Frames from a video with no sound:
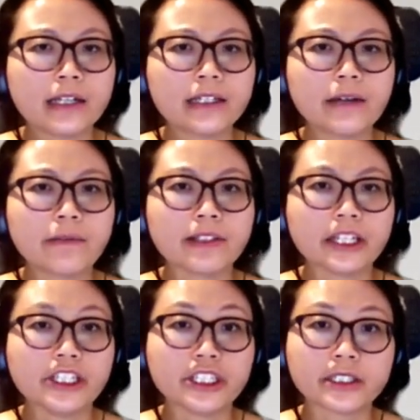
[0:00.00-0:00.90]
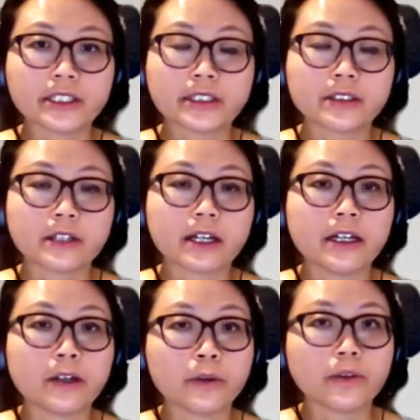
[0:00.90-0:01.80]
Other advantages
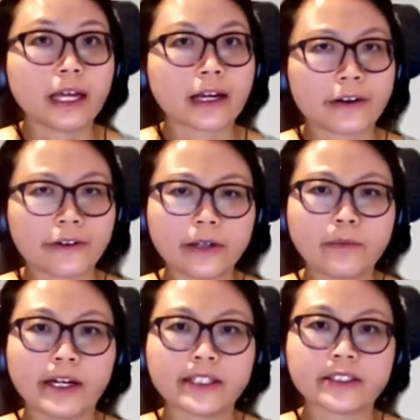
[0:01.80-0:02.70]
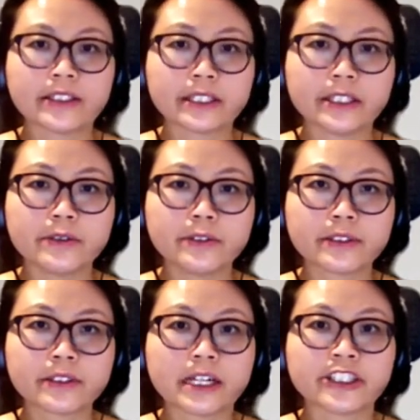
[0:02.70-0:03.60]
include acquiring vital skills
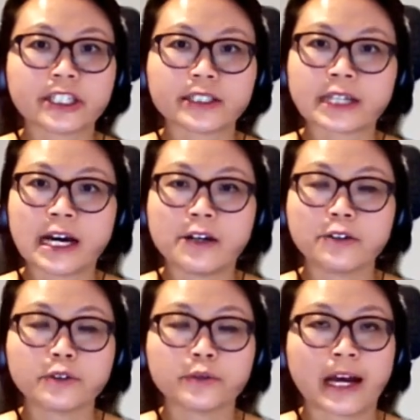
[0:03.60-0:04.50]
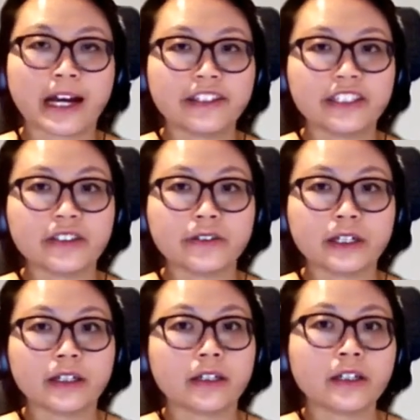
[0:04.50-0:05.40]
such as how to handle
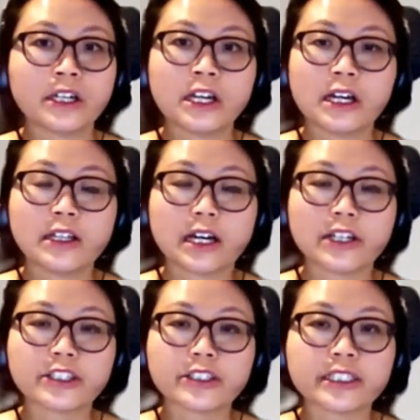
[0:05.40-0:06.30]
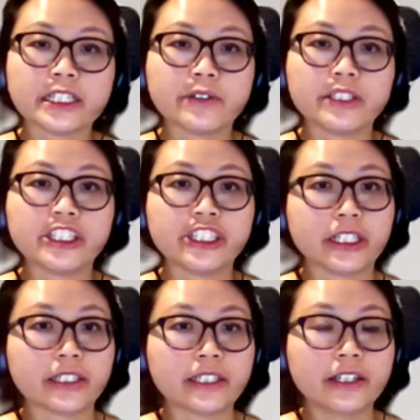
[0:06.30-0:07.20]
a larger scale
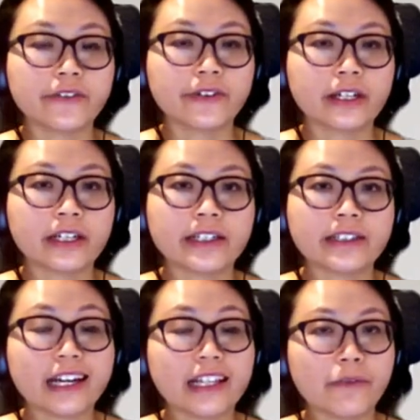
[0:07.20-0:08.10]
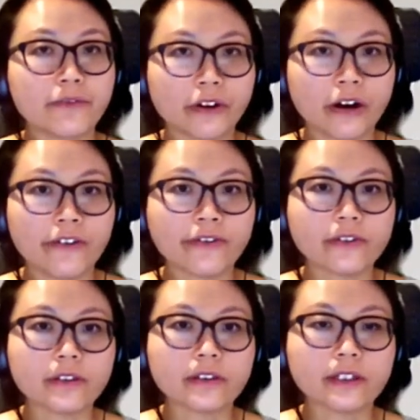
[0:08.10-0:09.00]
initiative that involves
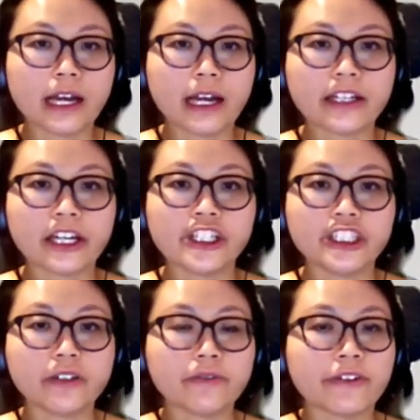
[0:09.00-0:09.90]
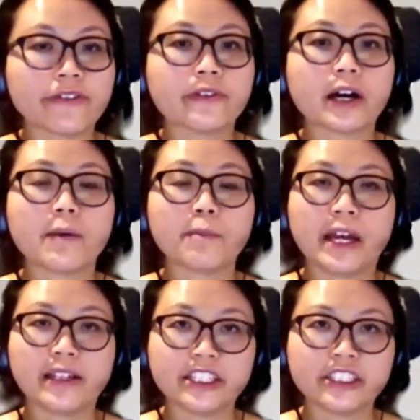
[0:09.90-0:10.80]
engaging with
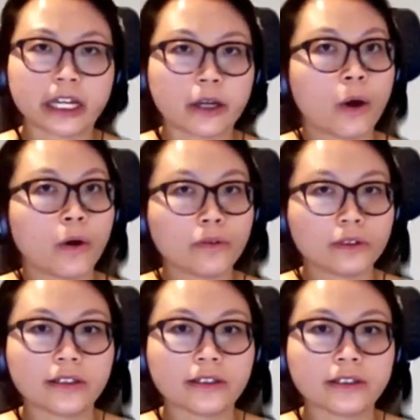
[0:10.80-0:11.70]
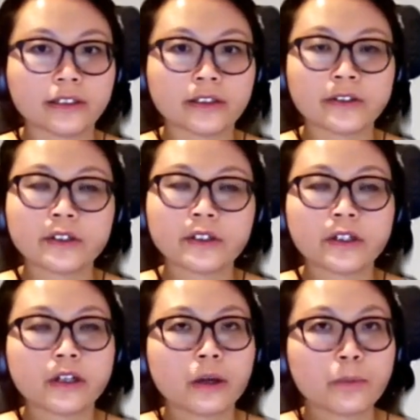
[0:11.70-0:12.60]
many stakeholders.
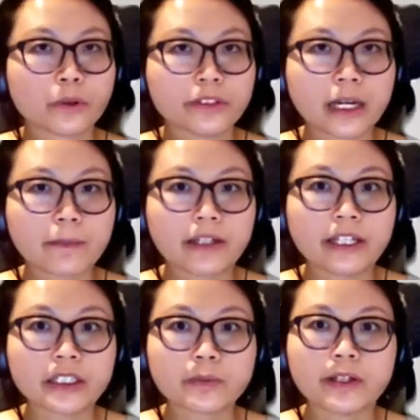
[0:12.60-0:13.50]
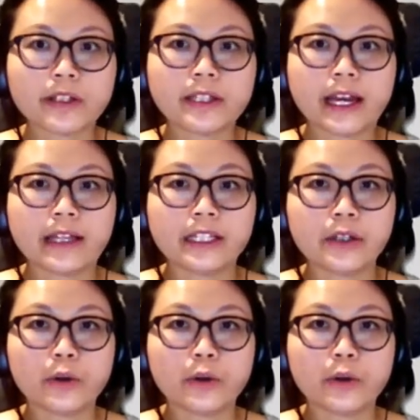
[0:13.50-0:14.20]
Project management and